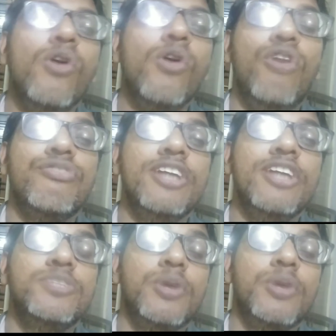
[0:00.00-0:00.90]
of
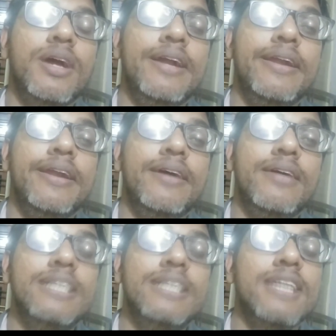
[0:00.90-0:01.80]
Facebook, and
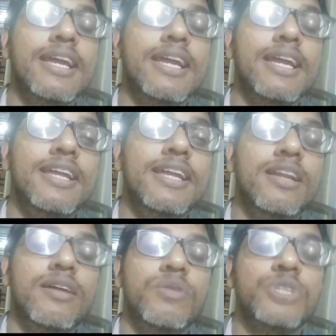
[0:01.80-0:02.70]
it's a great
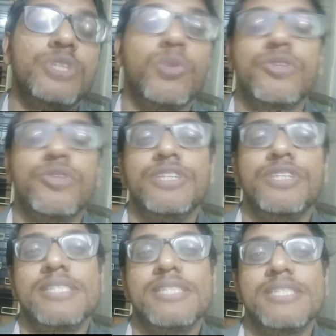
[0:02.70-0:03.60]
deal which both of
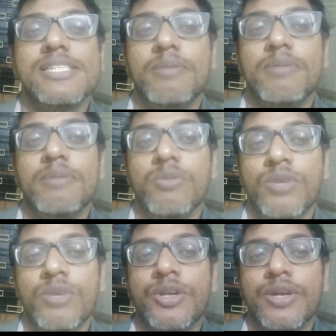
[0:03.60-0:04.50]
these business people
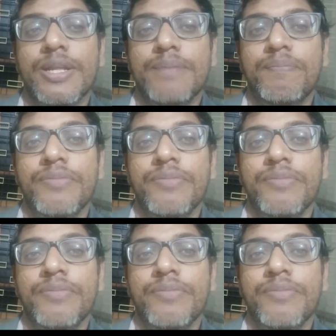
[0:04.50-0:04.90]
work together.